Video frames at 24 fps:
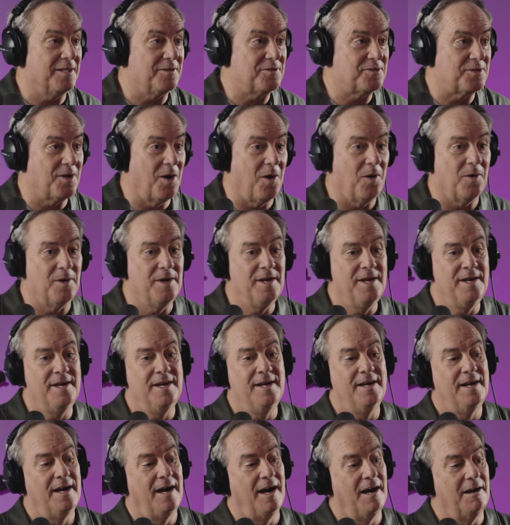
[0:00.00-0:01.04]
So
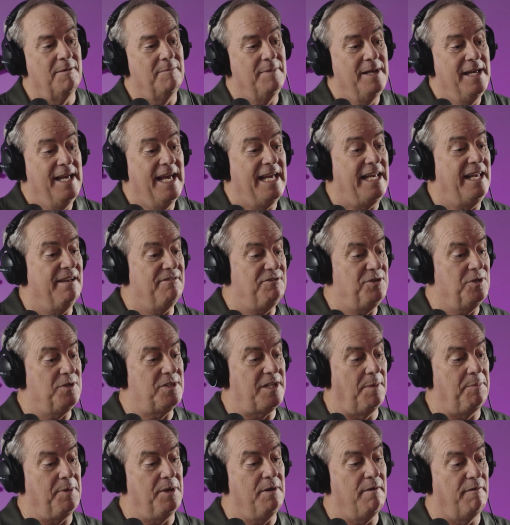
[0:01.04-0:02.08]
it gives you
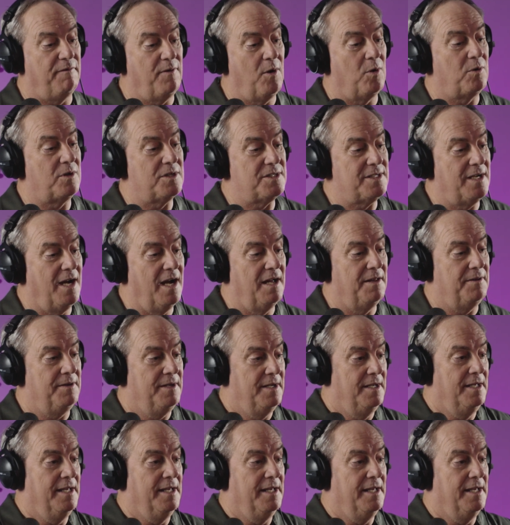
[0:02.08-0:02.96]
something to focus on,